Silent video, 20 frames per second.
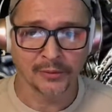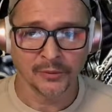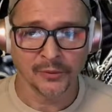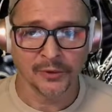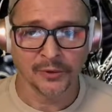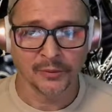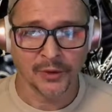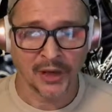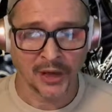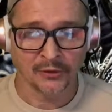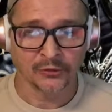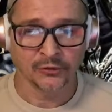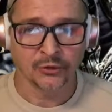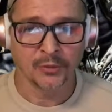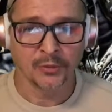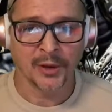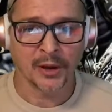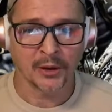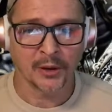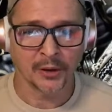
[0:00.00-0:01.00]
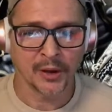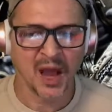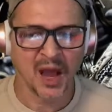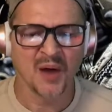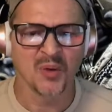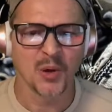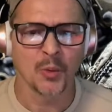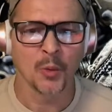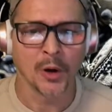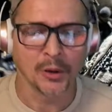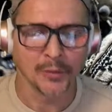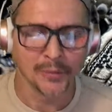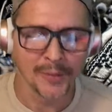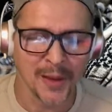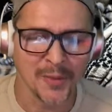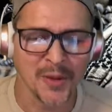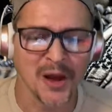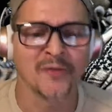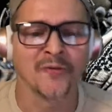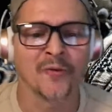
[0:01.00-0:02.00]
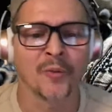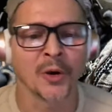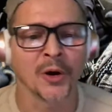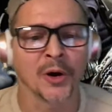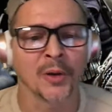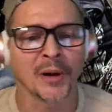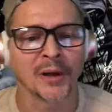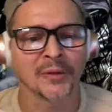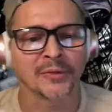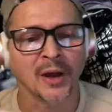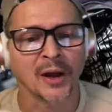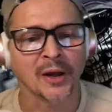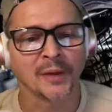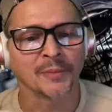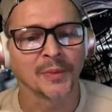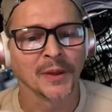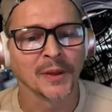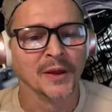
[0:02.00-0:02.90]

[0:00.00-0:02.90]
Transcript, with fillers: We, we got to do better. And we will. I'm not even worried about that.